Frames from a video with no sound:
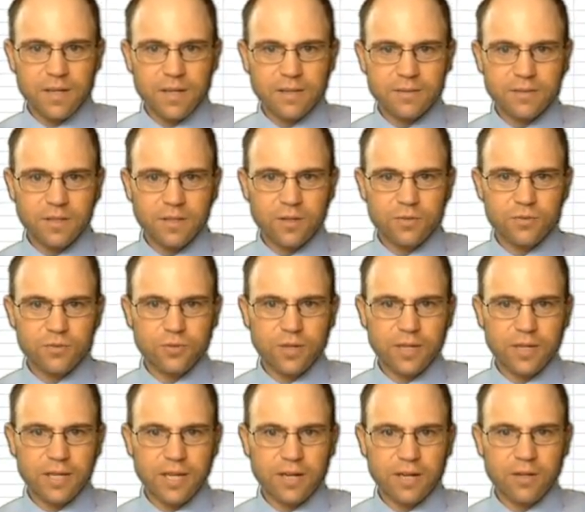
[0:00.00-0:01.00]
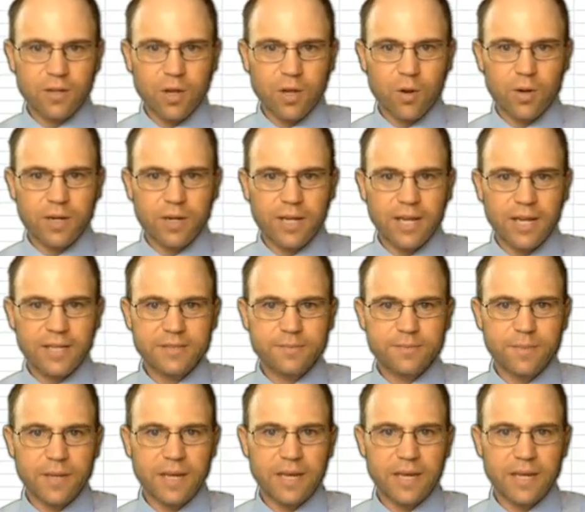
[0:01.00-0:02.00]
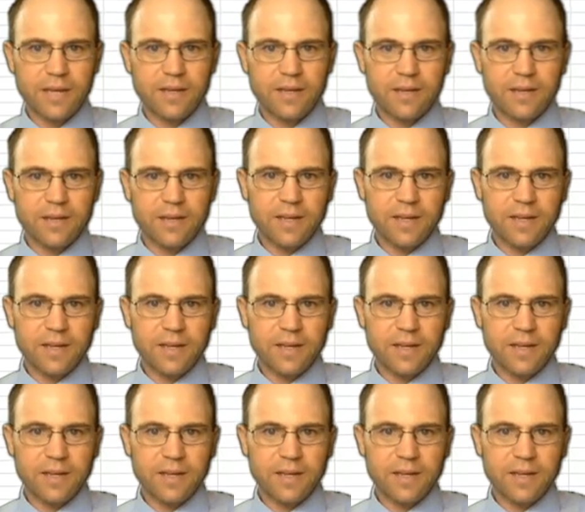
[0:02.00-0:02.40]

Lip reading: It's a little tricky here, lowercase b,